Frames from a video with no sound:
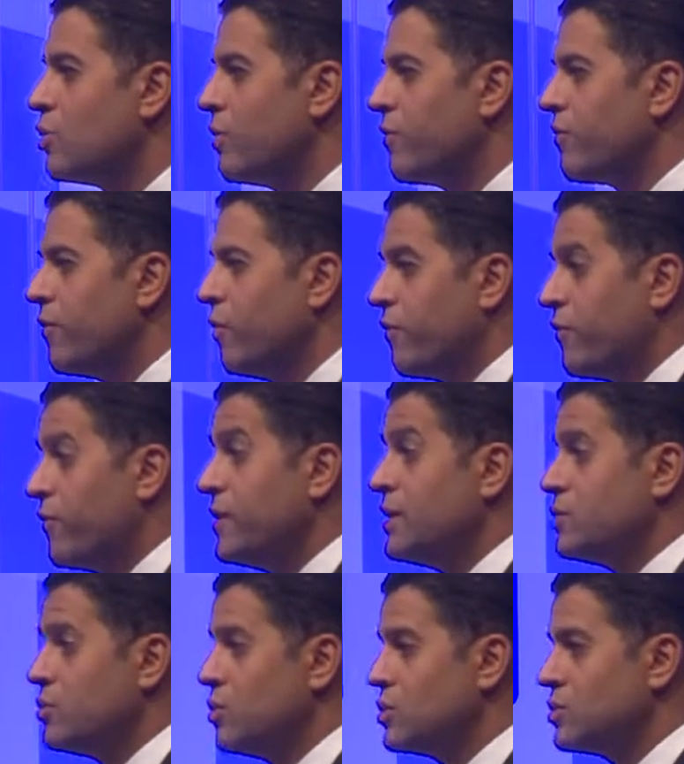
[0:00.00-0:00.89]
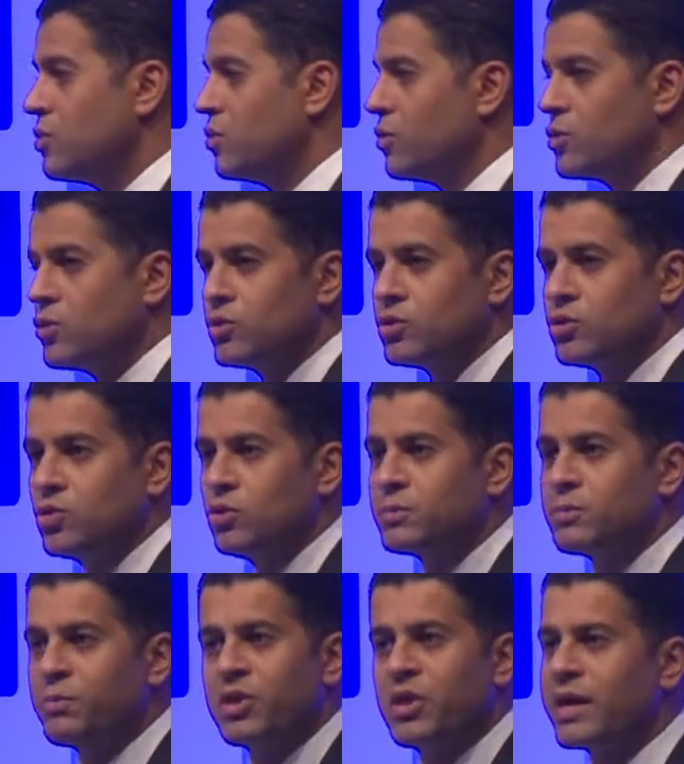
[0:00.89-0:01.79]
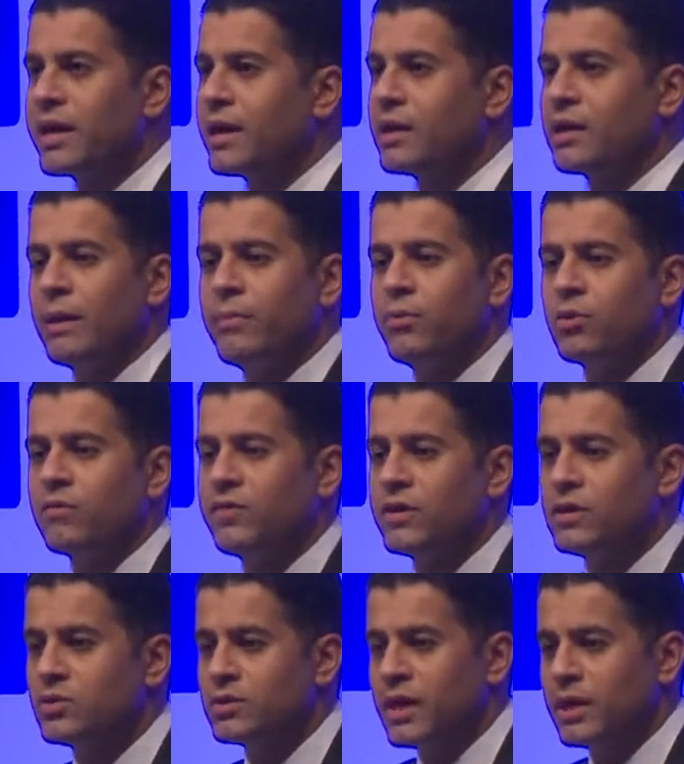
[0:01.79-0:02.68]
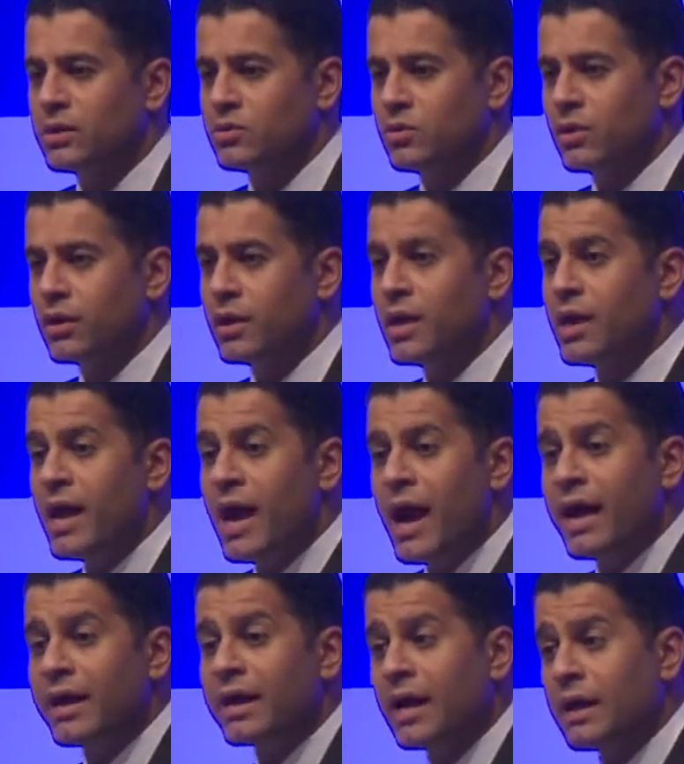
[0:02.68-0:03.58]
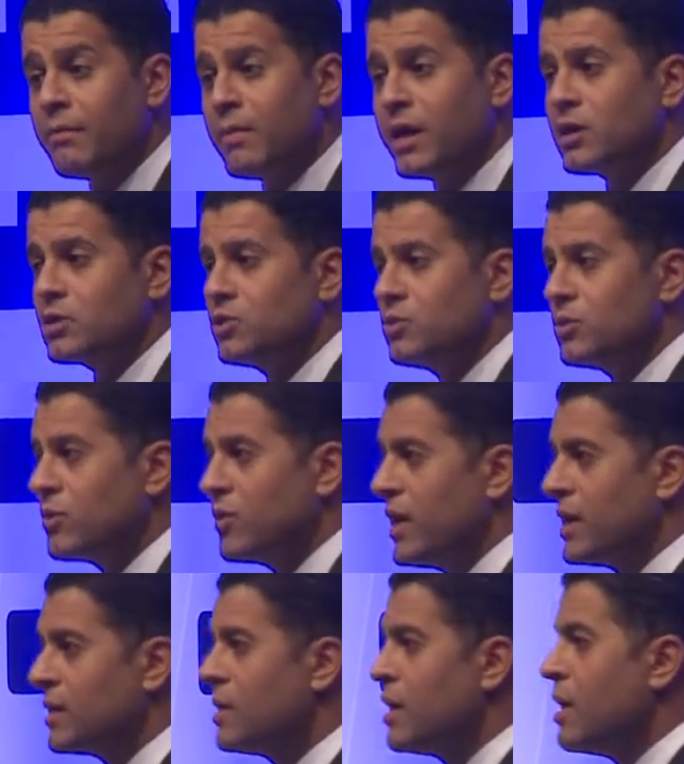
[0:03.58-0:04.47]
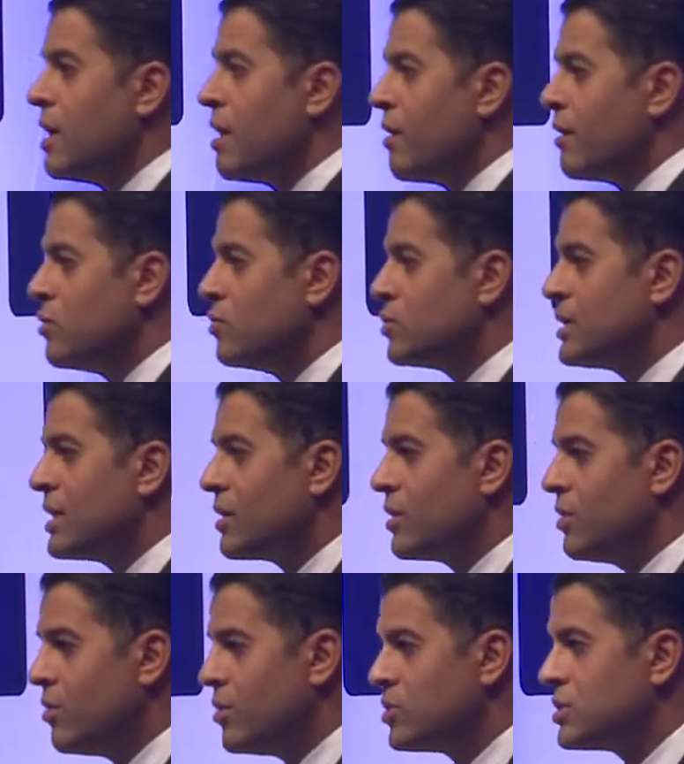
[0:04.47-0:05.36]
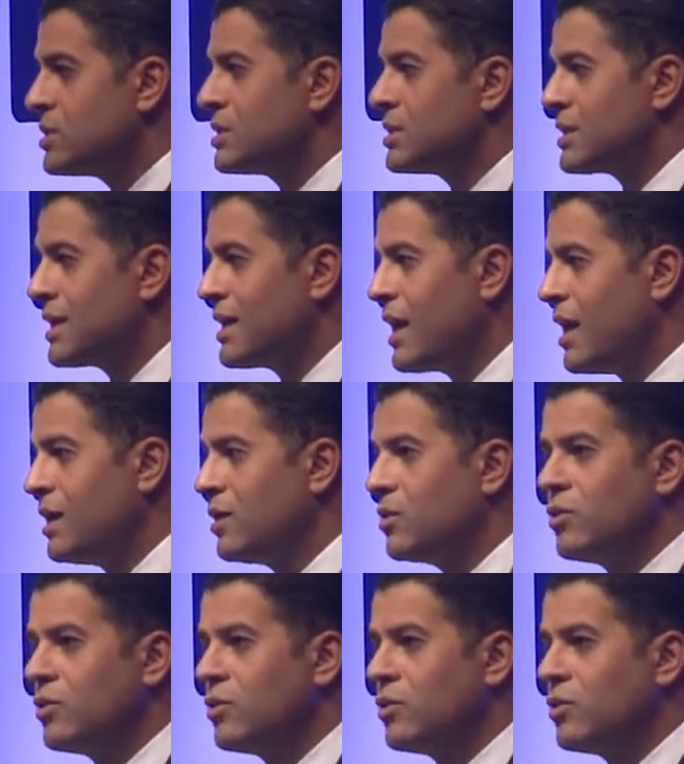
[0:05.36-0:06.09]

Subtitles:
of videos or YouTubes, but they cannot upload videos at all. I can make sure that using those kind